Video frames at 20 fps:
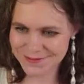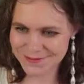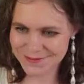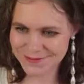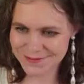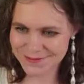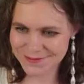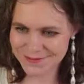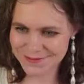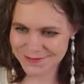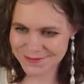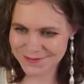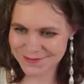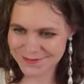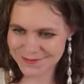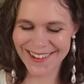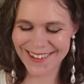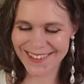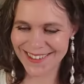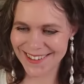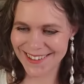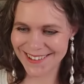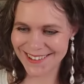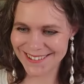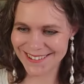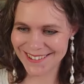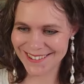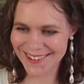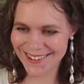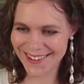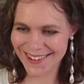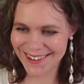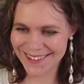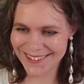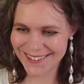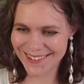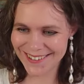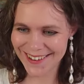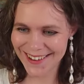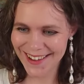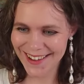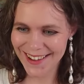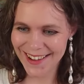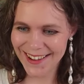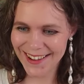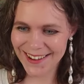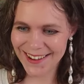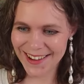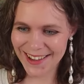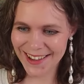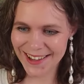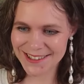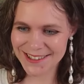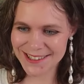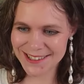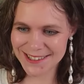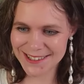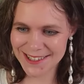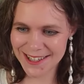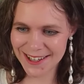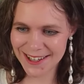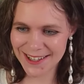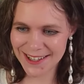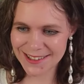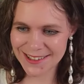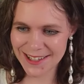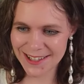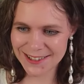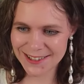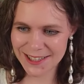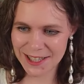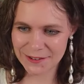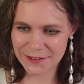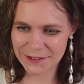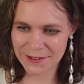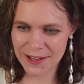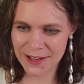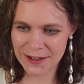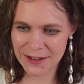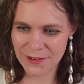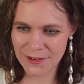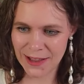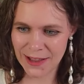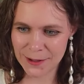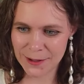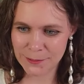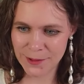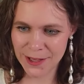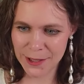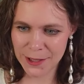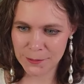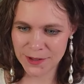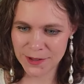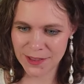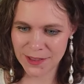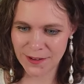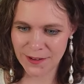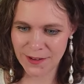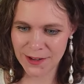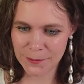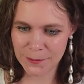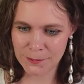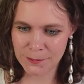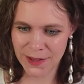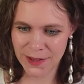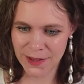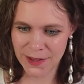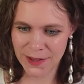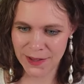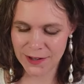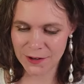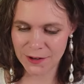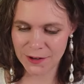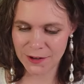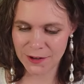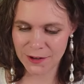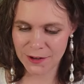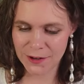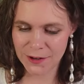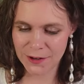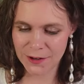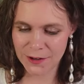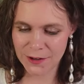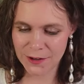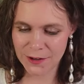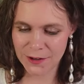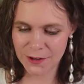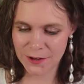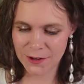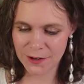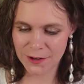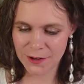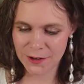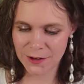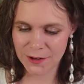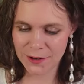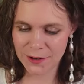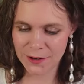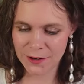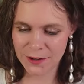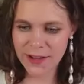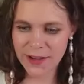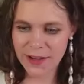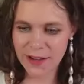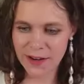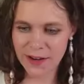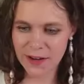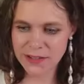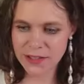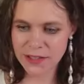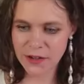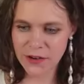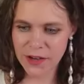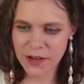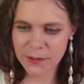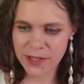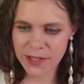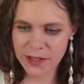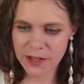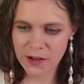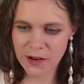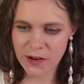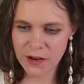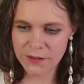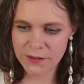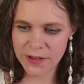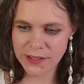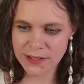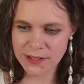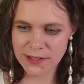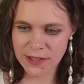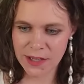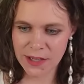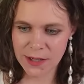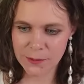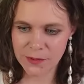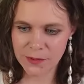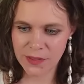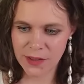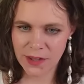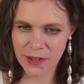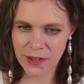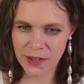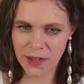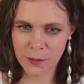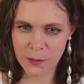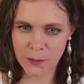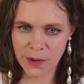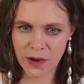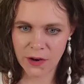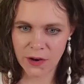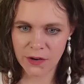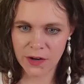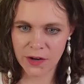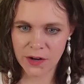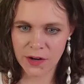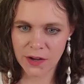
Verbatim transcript: Okay, you like the literal cloud. Okay, and Justina is asking for enveloping, but not big and oversized. Great. So, I mean, the obvious thing I'm thinking about